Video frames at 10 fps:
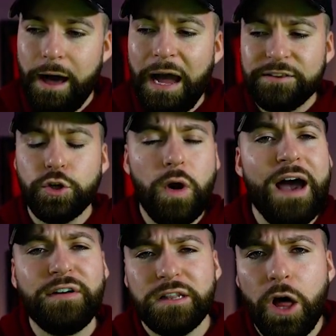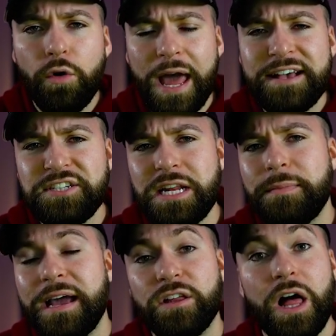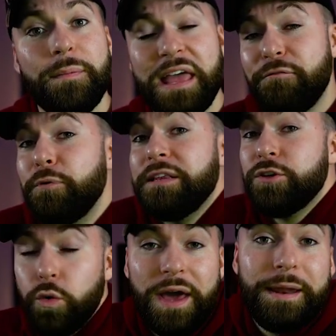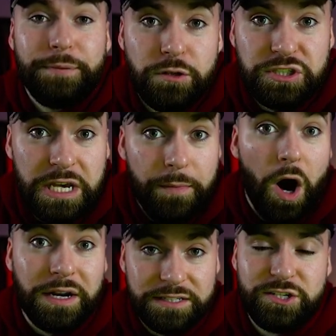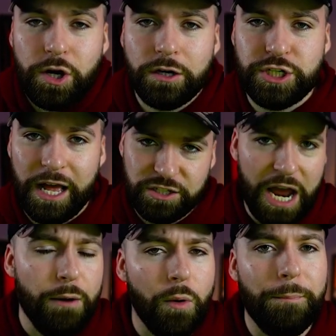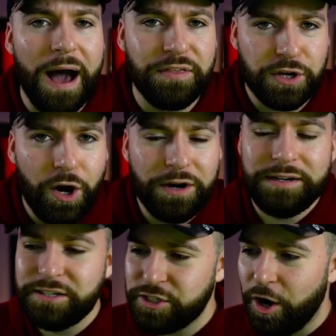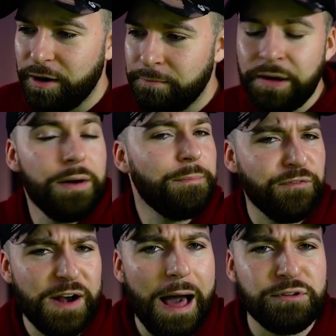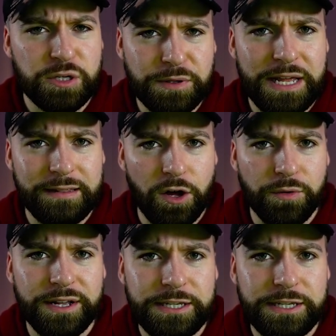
I do have a lone Essien in my club. If we do end up losing him on a discard challenge, I will buy the card and discard him. But for now, I'm just gonna put that lone right